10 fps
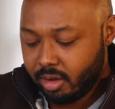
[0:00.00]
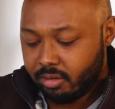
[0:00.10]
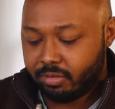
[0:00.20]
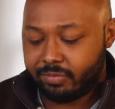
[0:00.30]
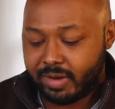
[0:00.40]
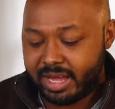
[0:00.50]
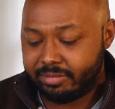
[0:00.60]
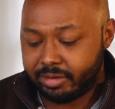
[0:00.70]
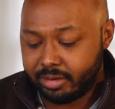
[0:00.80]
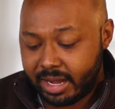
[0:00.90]
For
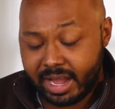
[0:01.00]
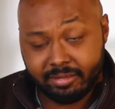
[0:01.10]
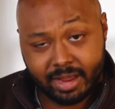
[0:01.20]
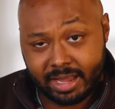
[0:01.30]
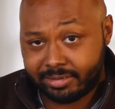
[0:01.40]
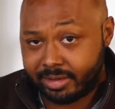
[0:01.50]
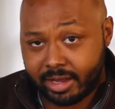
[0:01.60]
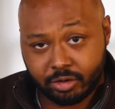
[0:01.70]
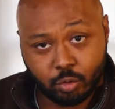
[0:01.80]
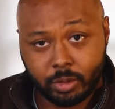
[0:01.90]
flavor, I gave it an 18
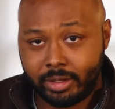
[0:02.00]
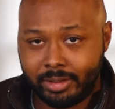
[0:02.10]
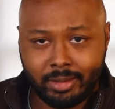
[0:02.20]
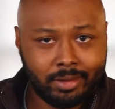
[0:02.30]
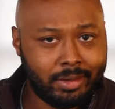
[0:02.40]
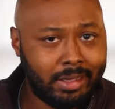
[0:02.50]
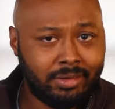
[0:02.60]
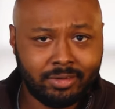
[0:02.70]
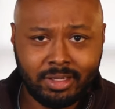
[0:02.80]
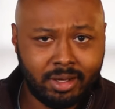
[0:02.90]
out of 20 again.
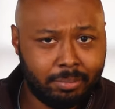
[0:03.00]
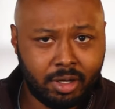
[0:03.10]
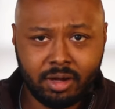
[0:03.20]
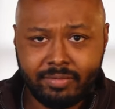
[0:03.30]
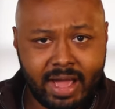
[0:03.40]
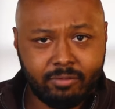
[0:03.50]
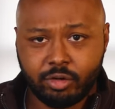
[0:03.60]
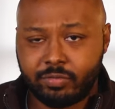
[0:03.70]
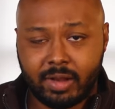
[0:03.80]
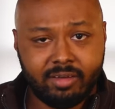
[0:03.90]
Easily above
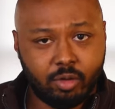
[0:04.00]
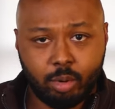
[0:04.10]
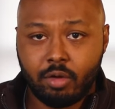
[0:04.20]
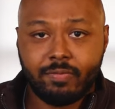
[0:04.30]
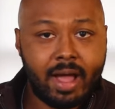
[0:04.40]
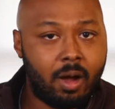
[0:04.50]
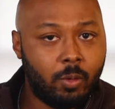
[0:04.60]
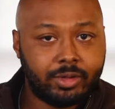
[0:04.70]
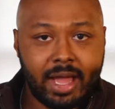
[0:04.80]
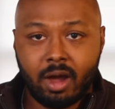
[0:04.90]
average flavor
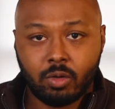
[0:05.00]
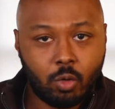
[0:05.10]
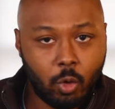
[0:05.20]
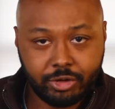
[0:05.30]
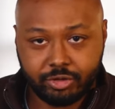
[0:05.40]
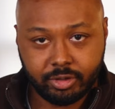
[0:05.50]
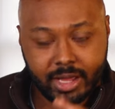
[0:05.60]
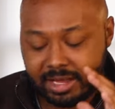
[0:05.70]
profile without question.